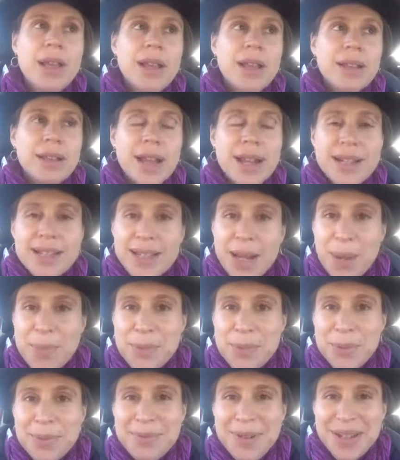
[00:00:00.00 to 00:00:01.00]
a lot of
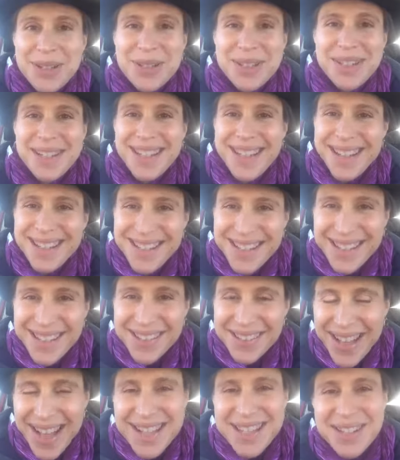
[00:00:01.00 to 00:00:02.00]
times we're rushing to get to
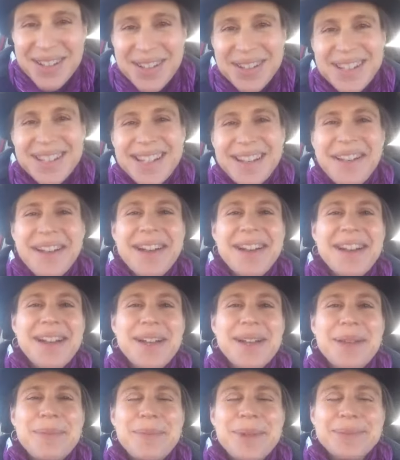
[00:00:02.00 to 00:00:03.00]
class on
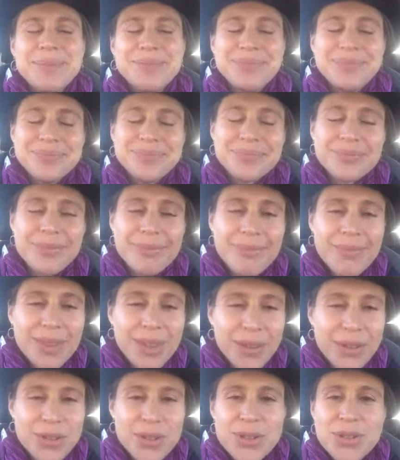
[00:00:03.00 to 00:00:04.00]
time and
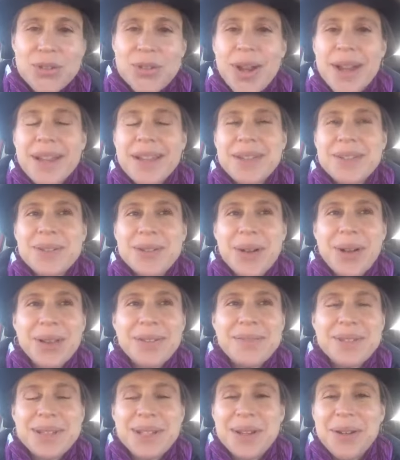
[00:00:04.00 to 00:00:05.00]
just trying to all
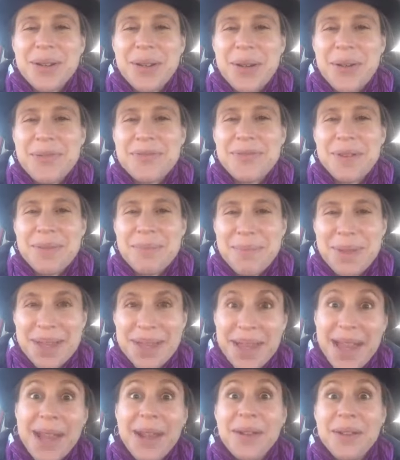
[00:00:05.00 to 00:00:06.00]
of a sudden go from
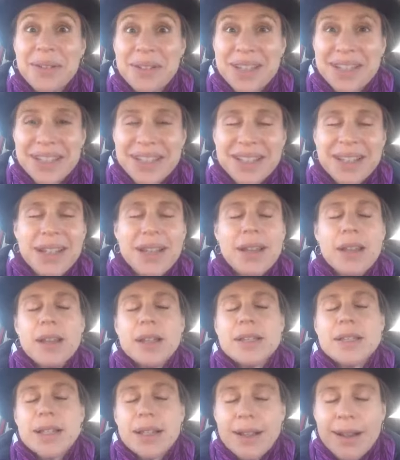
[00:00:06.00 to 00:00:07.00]
being harried
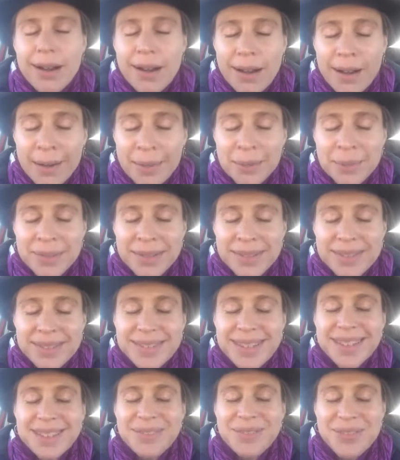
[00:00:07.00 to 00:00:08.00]
to calm
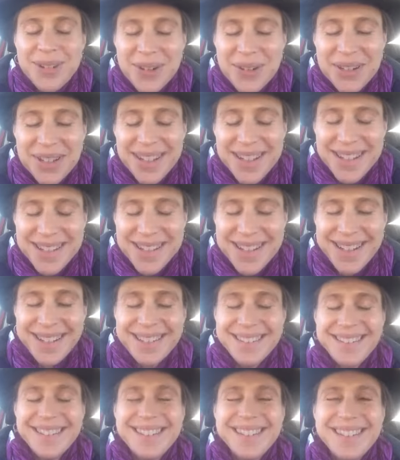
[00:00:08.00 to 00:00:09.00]
and focused.
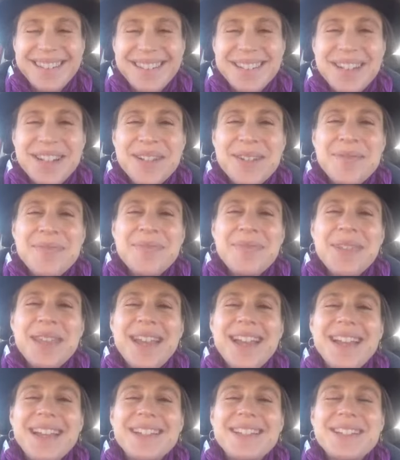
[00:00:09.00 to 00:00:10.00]

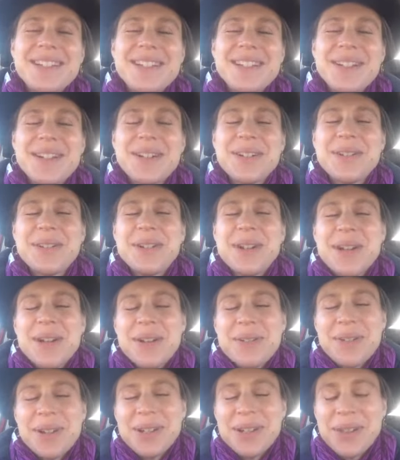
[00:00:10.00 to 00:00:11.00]
And so
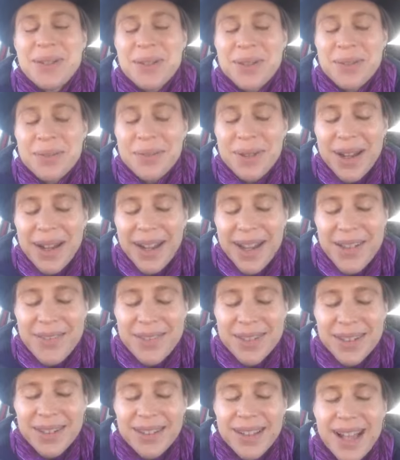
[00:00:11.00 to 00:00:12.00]
when you arrive
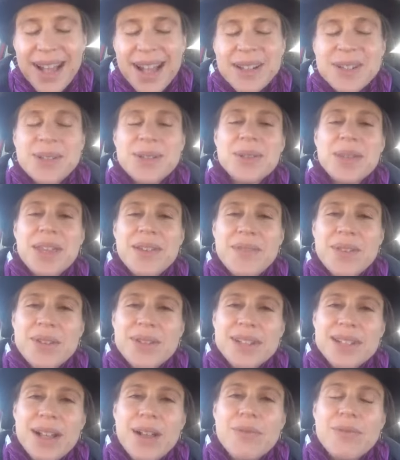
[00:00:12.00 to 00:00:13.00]
in class, you give
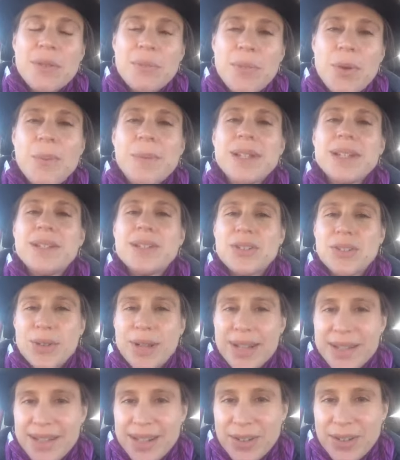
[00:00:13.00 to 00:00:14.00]
yourself a moment to
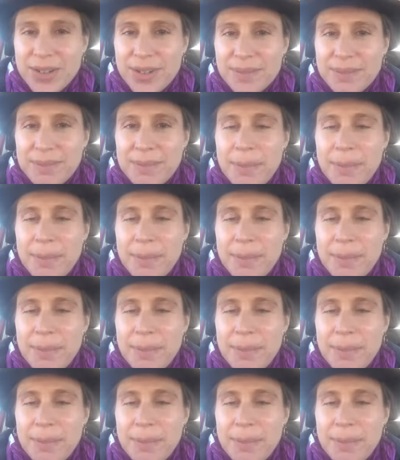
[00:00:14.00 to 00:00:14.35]
transition